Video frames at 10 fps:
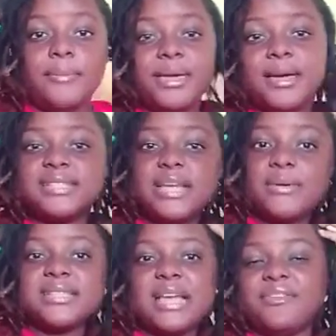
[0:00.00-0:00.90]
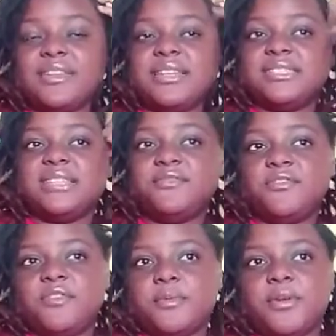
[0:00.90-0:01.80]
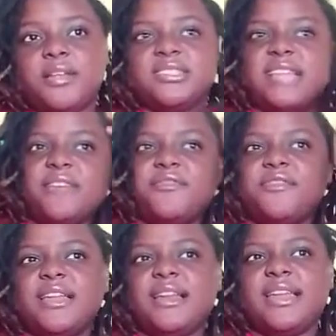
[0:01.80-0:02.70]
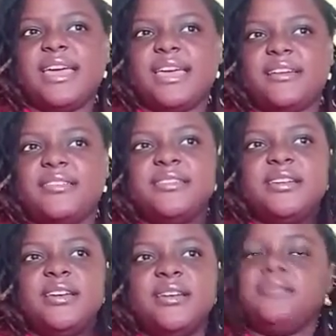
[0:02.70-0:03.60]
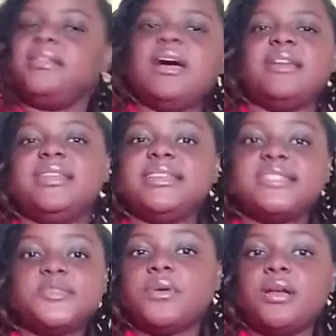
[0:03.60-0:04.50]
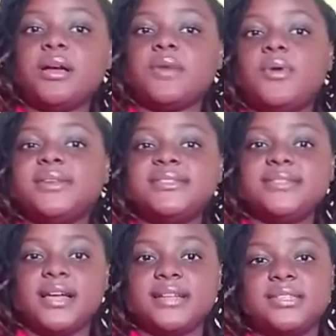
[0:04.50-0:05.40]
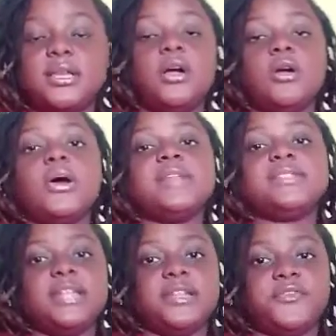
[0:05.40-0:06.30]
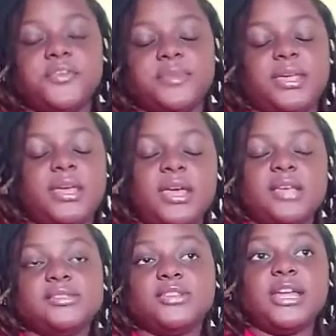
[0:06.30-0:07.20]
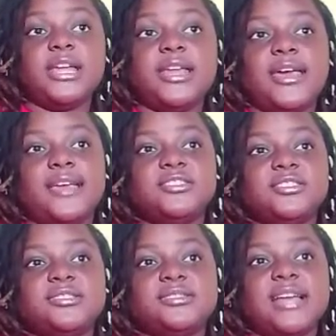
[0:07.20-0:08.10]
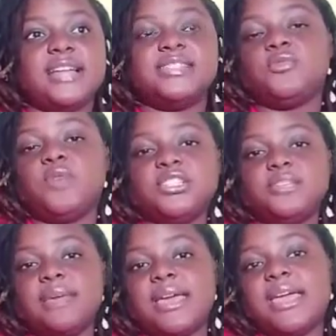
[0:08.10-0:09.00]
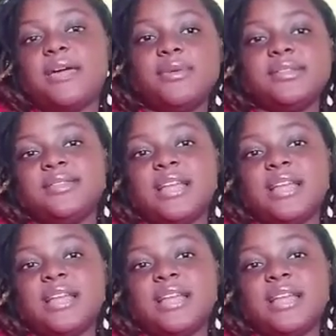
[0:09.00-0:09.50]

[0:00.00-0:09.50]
Because I was having these leftover products, I felt like, nah, this product was not cutting it for me. So then I just started washing my hair with